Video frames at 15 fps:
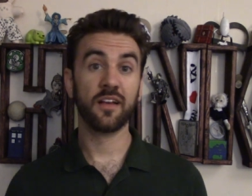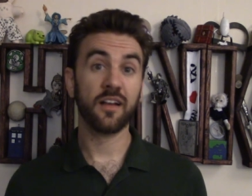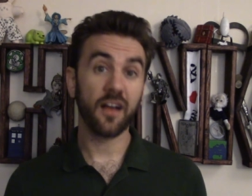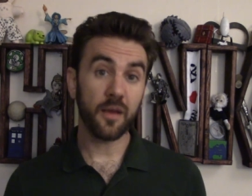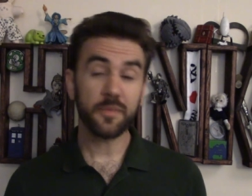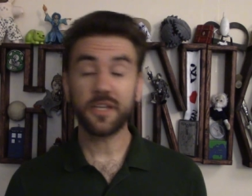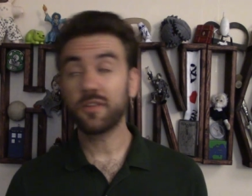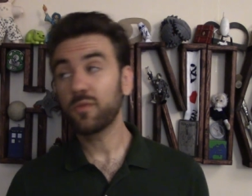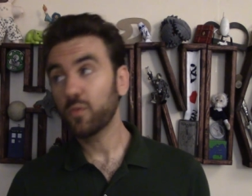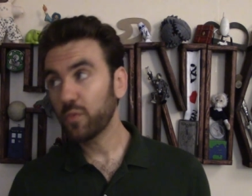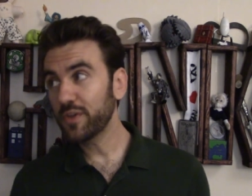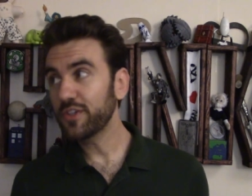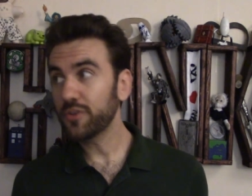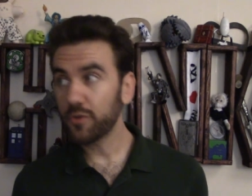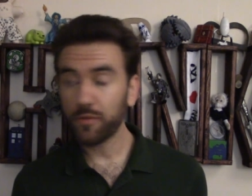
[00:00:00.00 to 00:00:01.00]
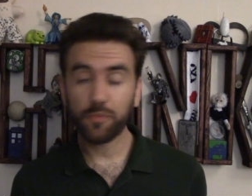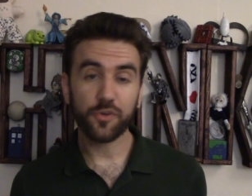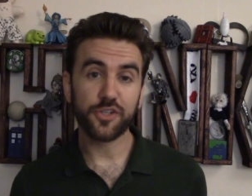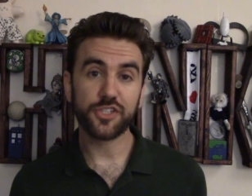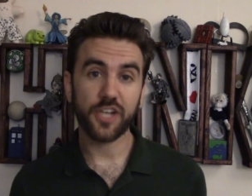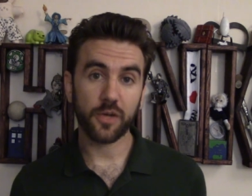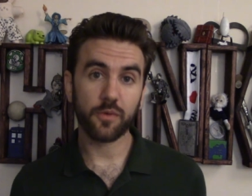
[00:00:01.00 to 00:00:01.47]
I mean, we do
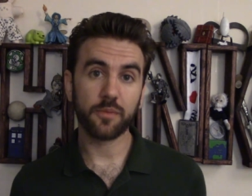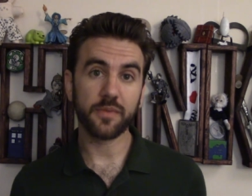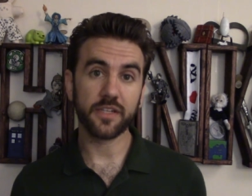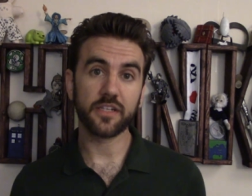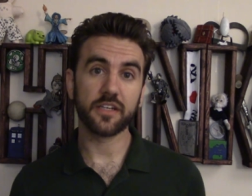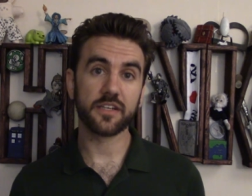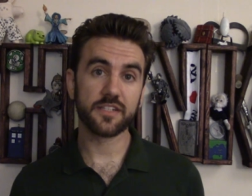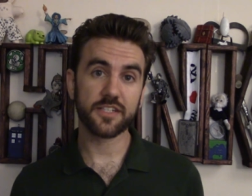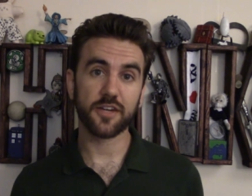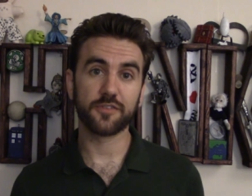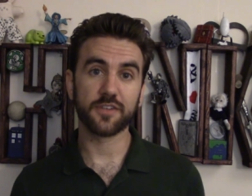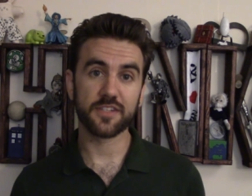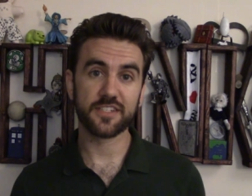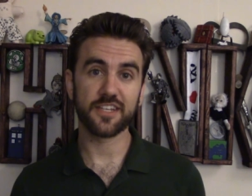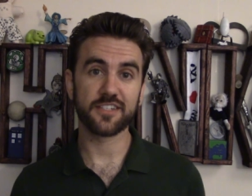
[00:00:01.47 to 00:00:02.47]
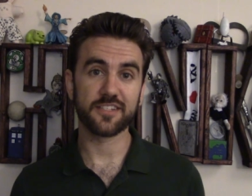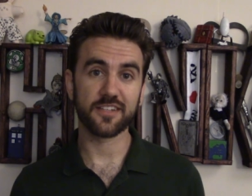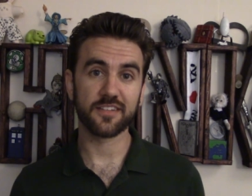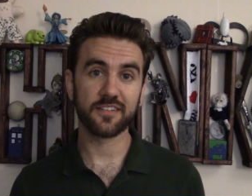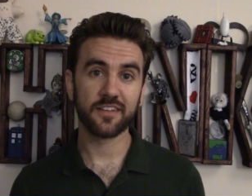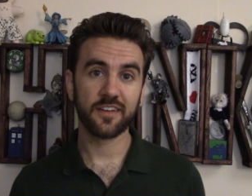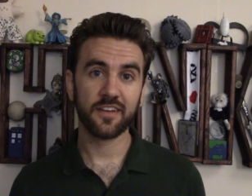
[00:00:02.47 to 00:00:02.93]
appreciate when media is self-consistent.
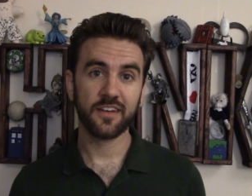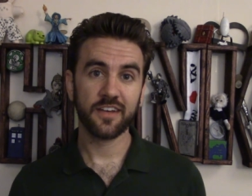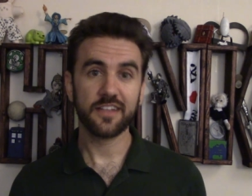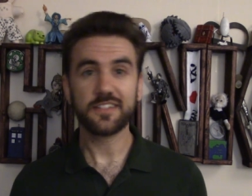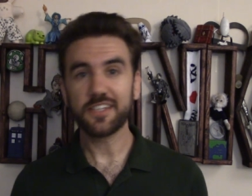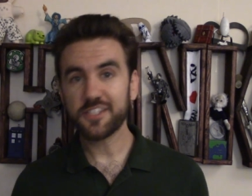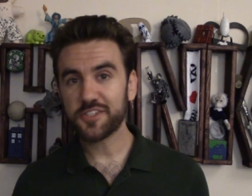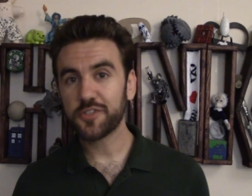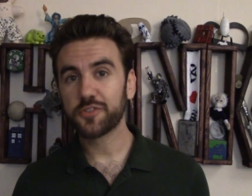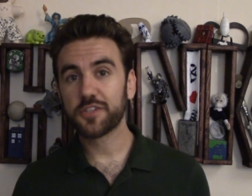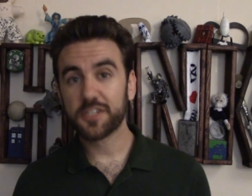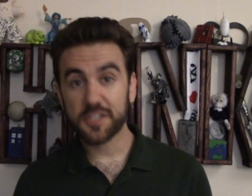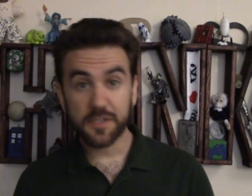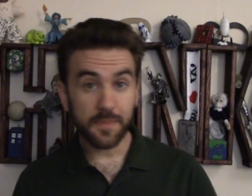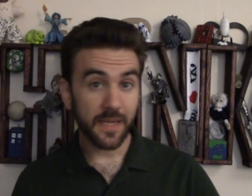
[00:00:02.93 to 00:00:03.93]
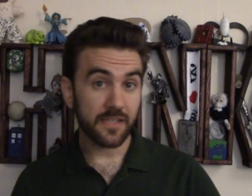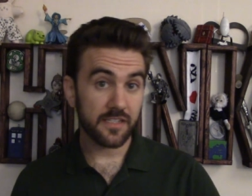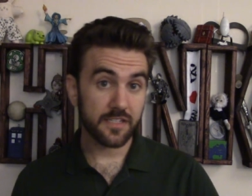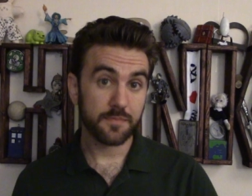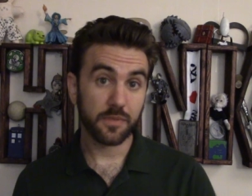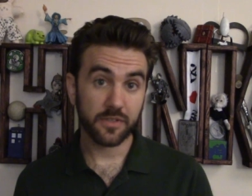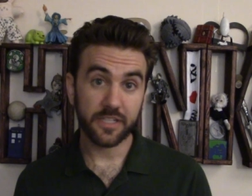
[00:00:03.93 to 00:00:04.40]
It's easier to suspend
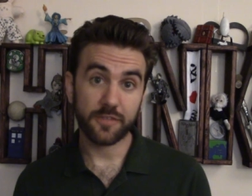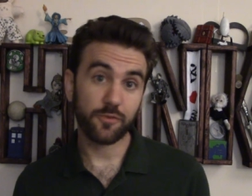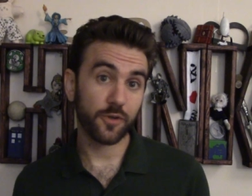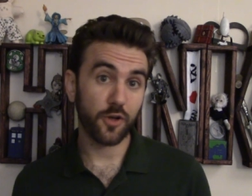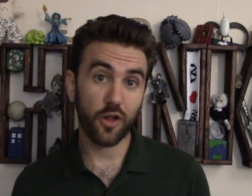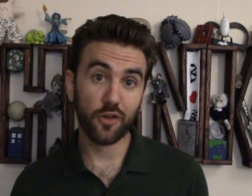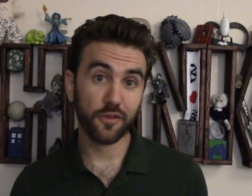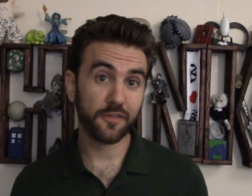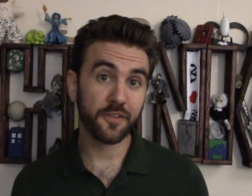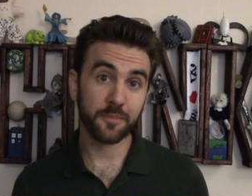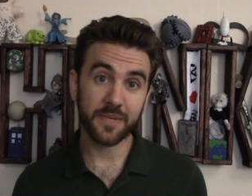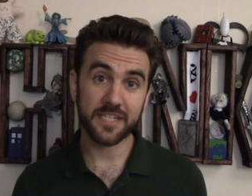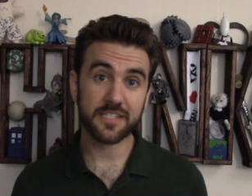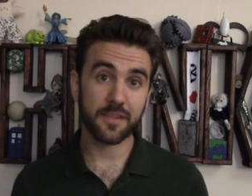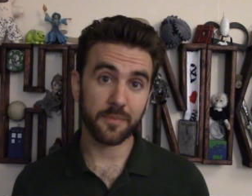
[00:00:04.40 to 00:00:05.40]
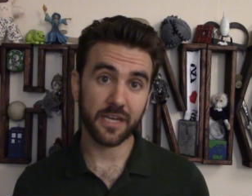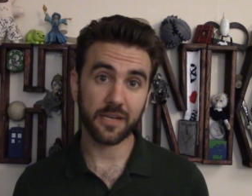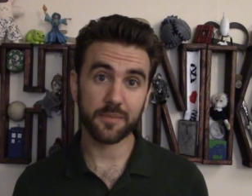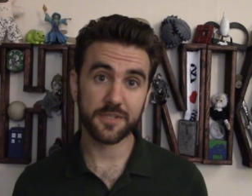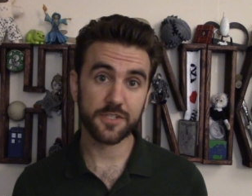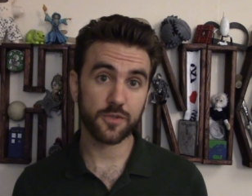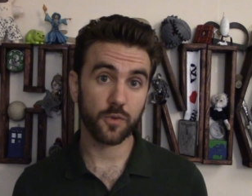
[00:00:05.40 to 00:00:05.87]
disbelief when all of the bits that make up
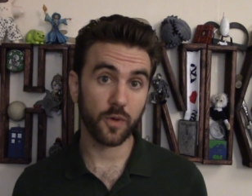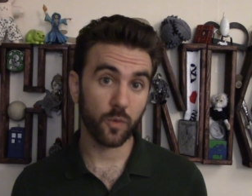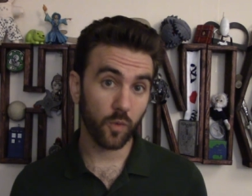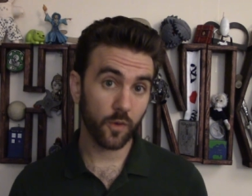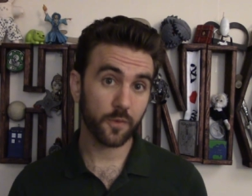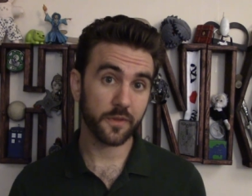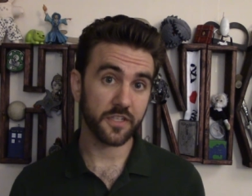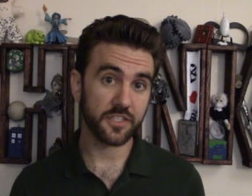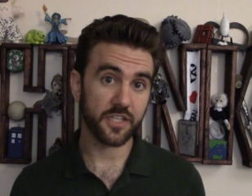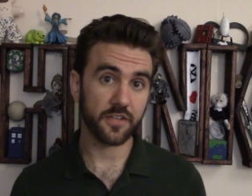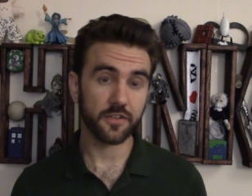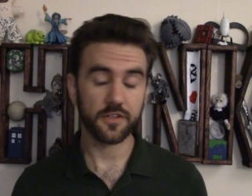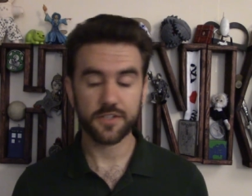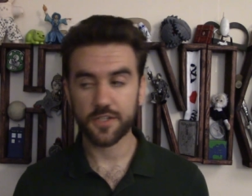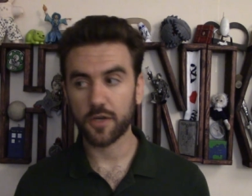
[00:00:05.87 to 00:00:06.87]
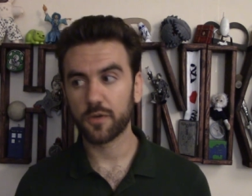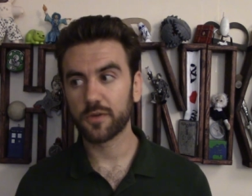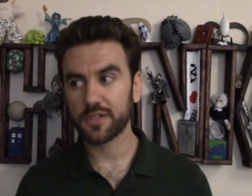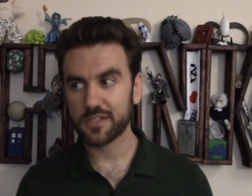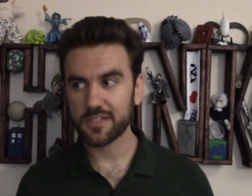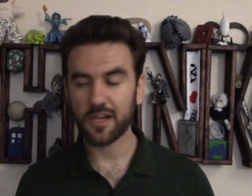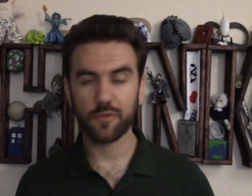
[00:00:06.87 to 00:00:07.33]
a story work with each other, so
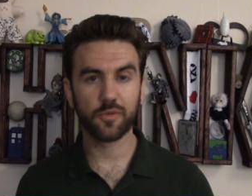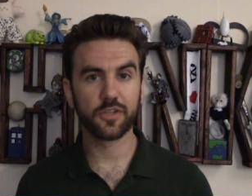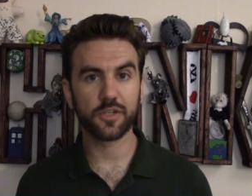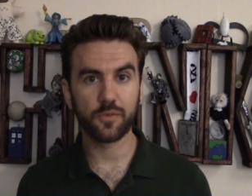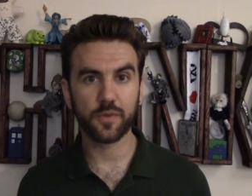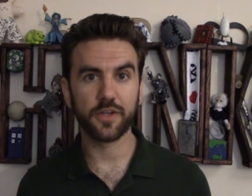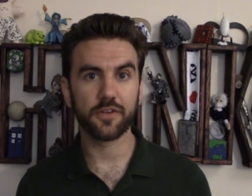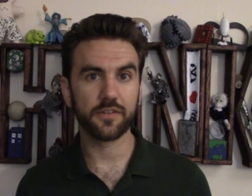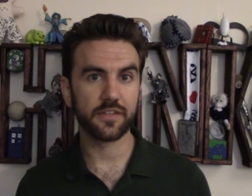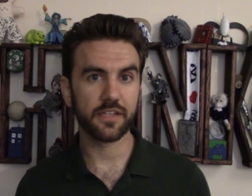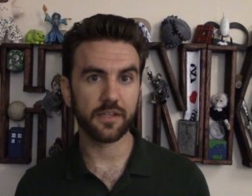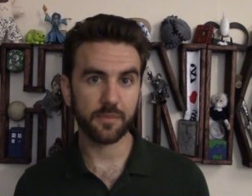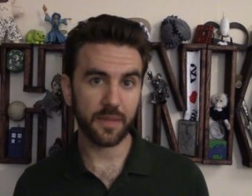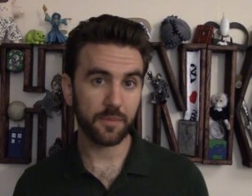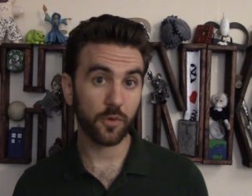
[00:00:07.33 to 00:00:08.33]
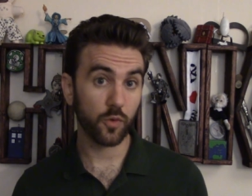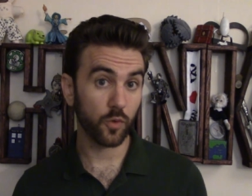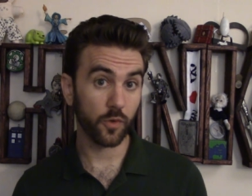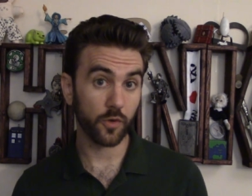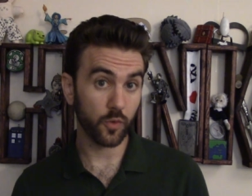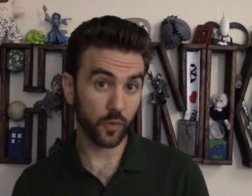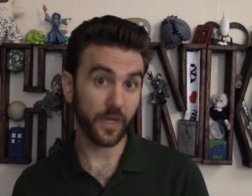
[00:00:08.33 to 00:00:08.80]
it's not really weird that the people who
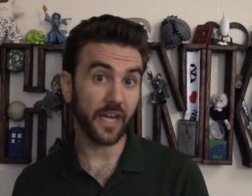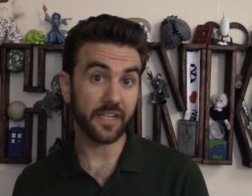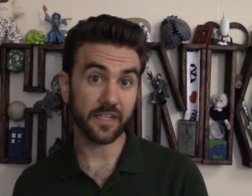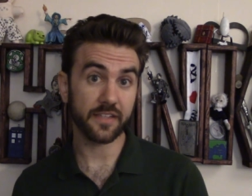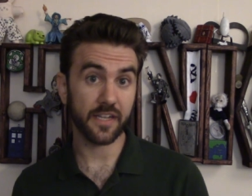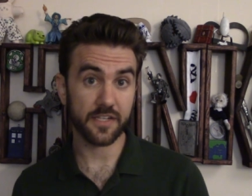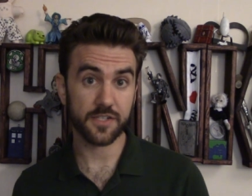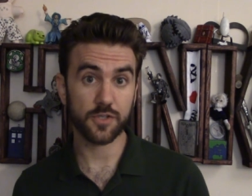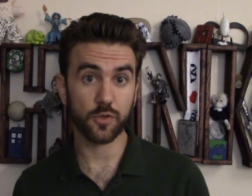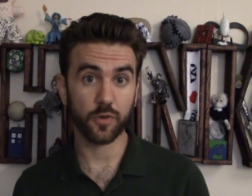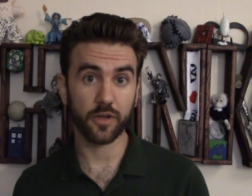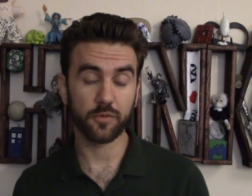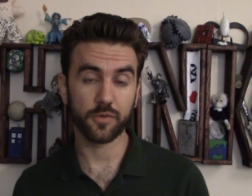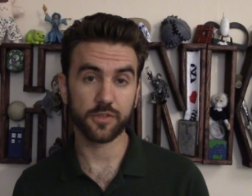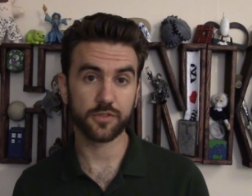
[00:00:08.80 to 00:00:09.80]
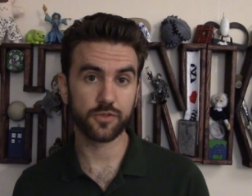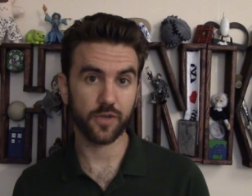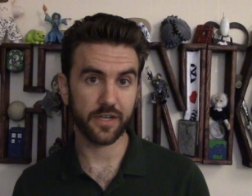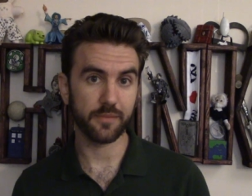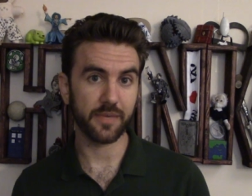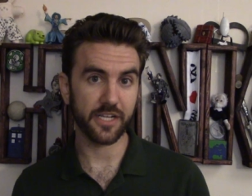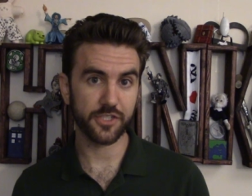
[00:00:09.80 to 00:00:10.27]
are creating that story would try
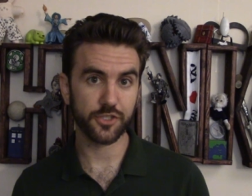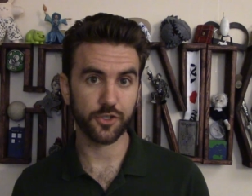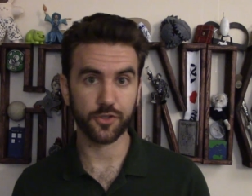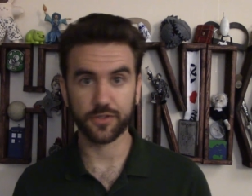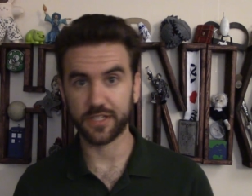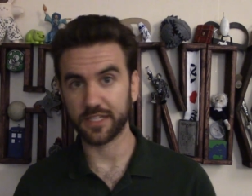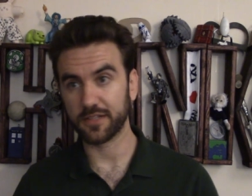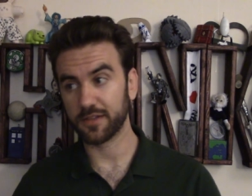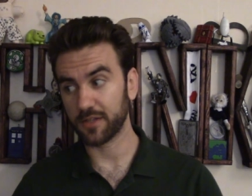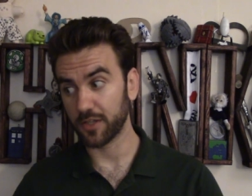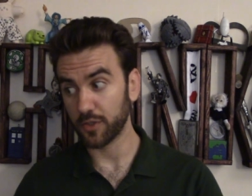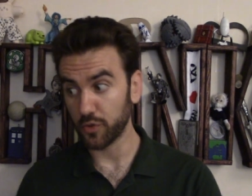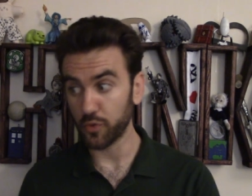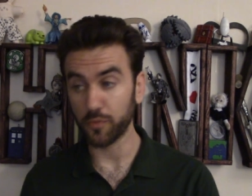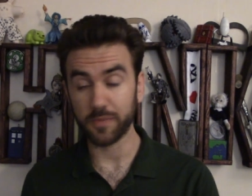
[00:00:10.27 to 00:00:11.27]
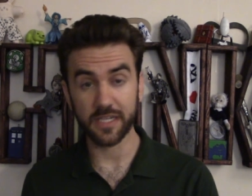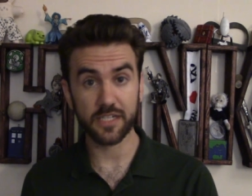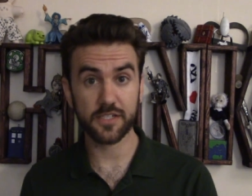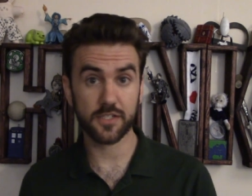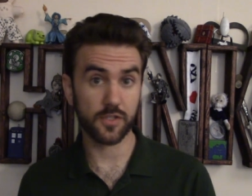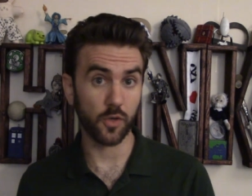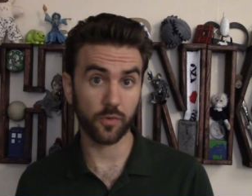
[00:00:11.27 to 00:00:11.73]
to make sure that the new
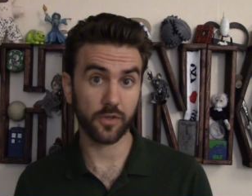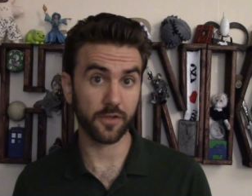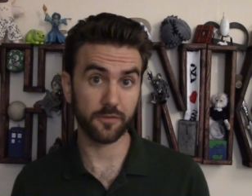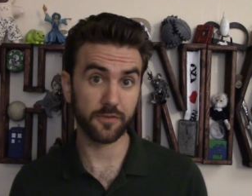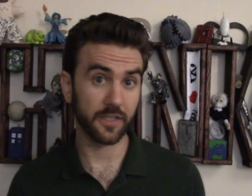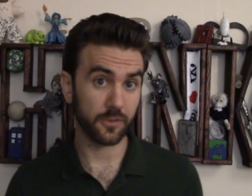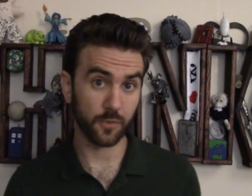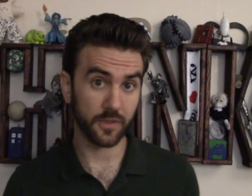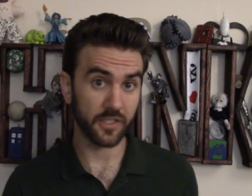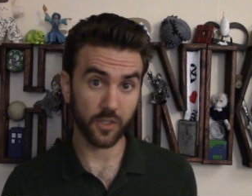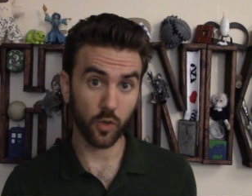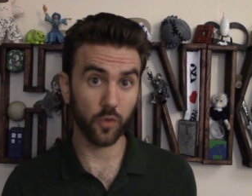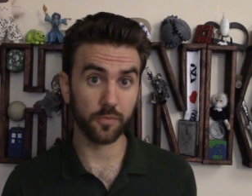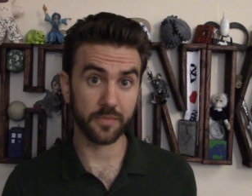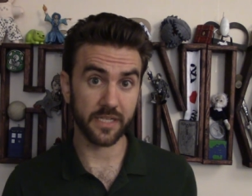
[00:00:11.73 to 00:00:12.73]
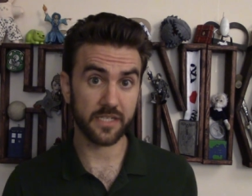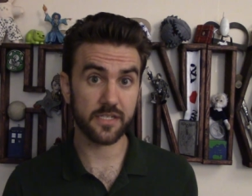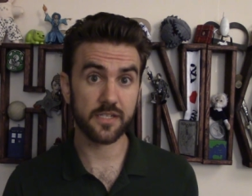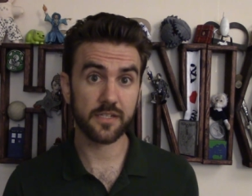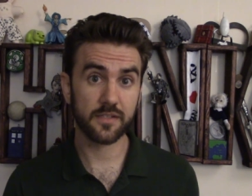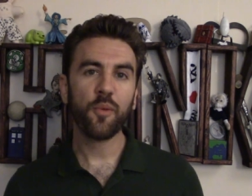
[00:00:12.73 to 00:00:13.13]
bits don't conflict with the old bits.